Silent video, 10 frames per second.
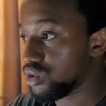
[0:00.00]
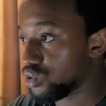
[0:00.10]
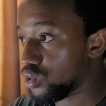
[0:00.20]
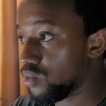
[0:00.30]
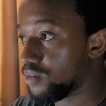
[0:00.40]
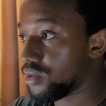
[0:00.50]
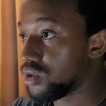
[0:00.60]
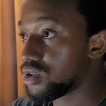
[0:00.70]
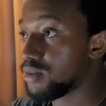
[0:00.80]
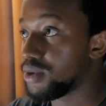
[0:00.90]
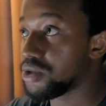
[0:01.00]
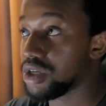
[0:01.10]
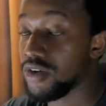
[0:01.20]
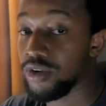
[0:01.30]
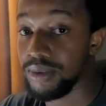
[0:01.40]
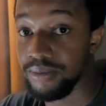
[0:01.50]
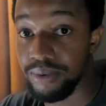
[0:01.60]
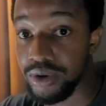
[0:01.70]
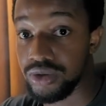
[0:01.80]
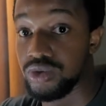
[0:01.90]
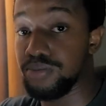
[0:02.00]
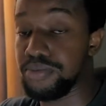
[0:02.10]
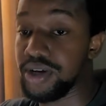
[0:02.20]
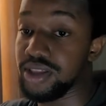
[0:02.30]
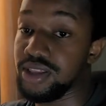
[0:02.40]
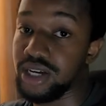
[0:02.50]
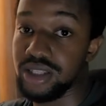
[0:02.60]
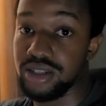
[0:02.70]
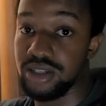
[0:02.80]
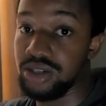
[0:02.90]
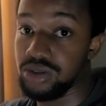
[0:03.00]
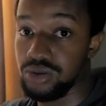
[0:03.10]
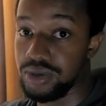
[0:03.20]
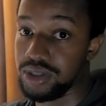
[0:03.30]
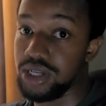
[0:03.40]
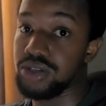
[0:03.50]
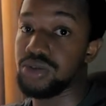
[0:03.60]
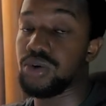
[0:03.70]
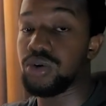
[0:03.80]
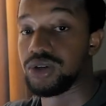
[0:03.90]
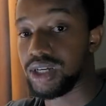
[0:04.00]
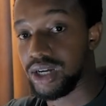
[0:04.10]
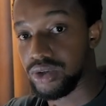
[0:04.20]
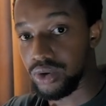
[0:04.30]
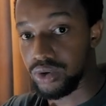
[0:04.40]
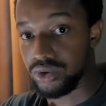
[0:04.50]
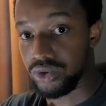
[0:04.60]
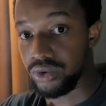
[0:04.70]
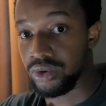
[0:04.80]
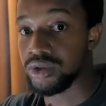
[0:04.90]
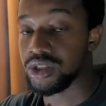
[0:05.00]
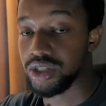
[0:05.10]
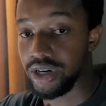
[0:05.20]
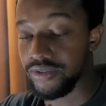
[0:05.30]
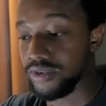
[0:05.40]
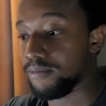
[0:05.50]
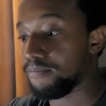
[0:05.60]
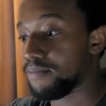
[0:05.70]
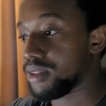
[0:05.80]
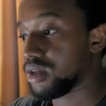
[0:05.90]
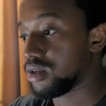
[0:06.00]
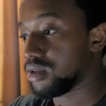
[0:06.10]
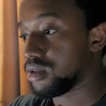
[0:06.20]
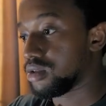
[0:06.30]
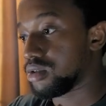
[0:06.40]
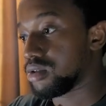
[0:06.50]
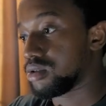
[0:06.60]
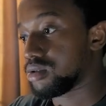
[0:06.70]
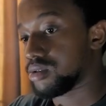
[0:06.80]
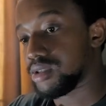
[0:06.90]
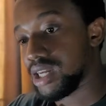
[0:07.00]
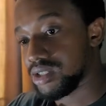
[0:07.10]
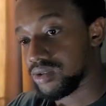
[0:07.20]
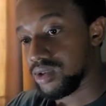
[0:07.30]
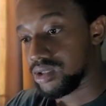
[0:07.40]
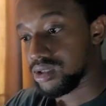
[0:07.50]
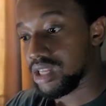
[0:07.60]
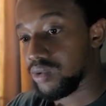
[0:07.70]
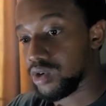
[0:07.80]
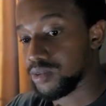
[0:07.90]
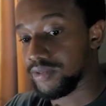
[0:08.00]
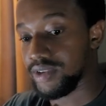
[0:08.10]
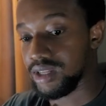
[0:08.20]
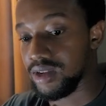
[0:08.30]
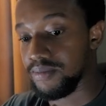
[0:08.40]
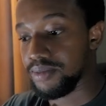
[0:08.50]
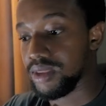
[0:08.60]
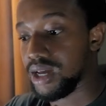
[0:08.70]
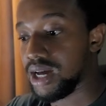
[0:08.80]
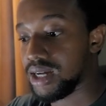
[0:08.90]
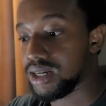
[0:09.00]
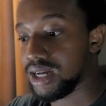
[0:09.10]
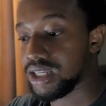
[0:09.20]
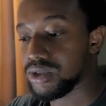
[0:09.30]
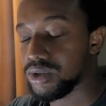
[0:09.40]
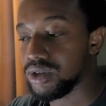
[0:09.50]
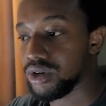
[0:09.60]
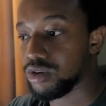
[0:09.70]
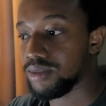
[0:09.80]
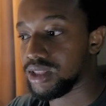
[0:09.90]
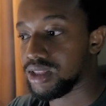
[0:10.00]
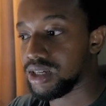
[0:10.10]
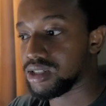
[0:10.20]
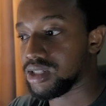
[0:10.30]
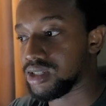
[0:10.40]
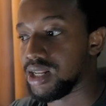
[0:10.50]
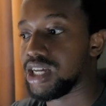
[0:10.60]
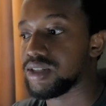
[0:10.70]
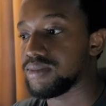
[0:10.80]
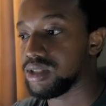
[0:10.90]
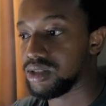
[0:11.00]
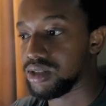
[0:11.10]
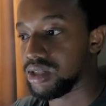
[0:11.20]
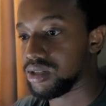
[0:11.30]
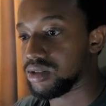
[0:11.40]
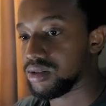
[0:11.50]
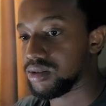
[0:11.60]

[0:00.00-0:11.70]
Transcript: So you simply use Terraform imports to bring that EC2 instance under your control using Terraform. So that's great. That works perfectly. And I still really recommend that as a last minute thing.